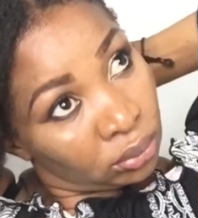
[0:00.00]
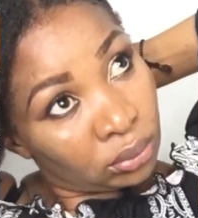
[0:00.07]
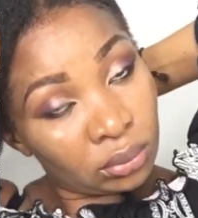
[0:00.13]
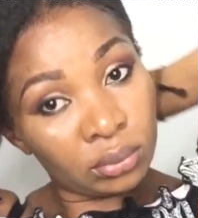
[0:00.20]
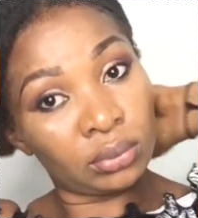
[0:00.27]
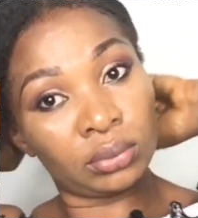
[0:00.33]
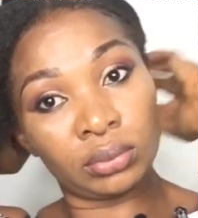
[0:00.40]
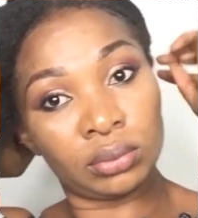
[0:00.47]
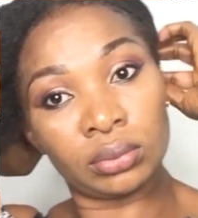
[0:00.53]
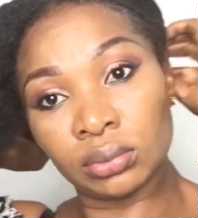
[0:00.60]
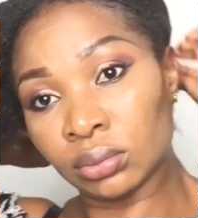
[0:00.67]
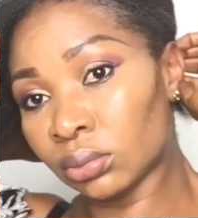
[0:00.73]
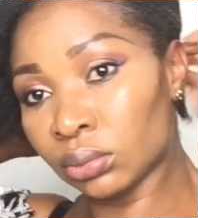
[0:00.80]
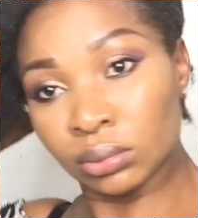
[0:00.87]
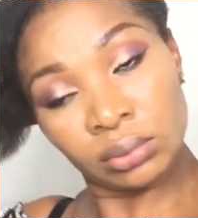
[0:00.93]
hair is very
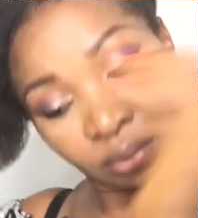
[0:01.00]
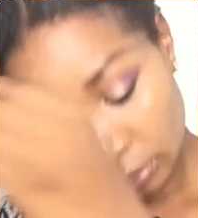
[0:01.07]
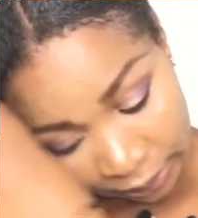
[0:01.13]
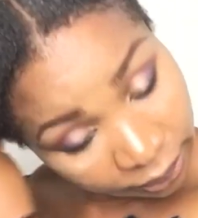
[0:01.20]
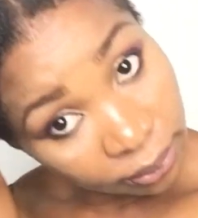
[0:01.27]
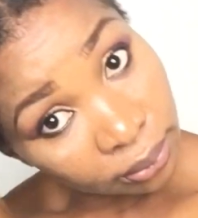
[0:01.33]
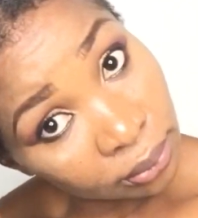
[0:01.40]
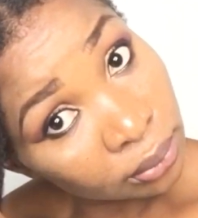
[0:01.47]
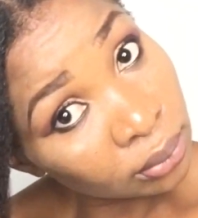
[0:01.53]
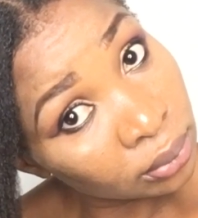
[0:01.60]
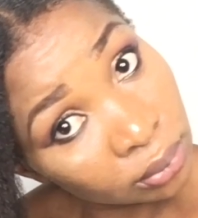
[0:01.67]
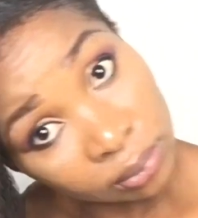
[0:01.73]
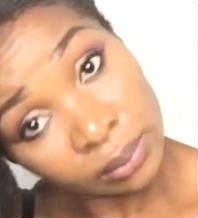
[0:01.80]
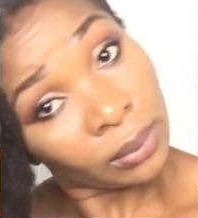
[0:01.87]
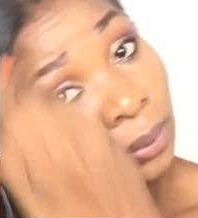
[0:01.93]
thick and
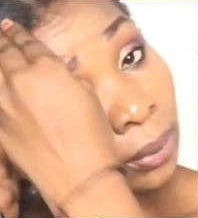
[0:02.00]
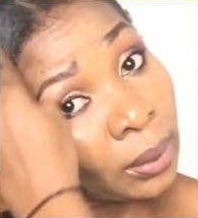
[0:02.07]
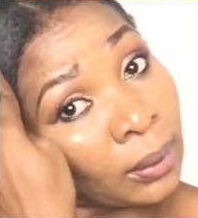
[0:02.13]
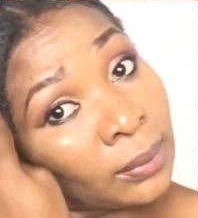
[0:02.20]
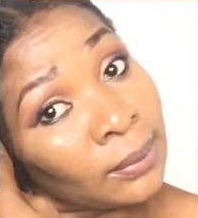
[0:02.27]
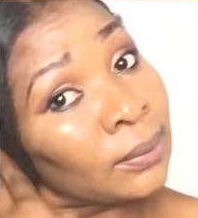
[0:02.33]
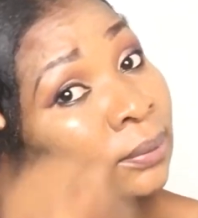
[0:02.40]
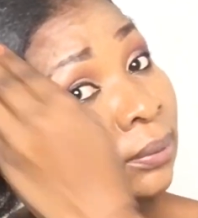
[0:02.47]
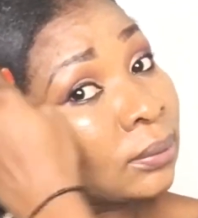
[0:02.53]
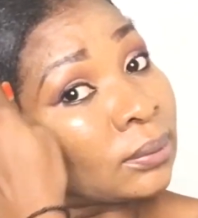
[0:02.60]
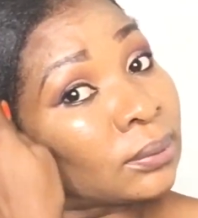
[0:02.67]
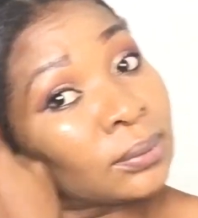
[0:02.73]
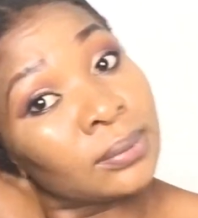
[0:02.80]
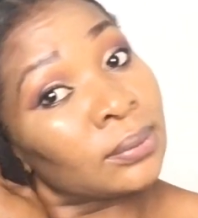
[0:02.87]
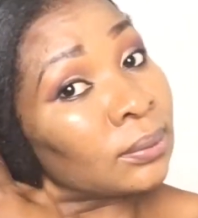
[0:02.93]

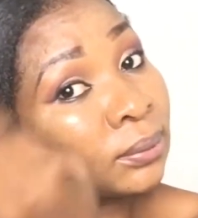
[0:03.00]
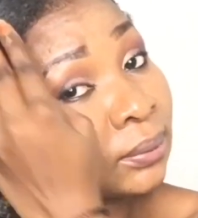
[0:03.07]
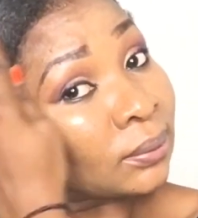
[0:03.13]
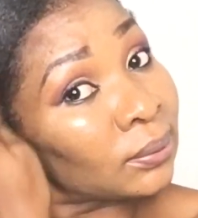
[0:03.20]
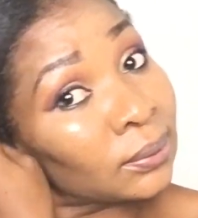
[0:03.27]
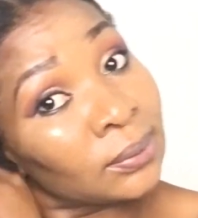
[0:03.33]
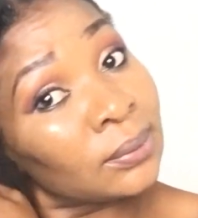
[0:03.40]
most times it's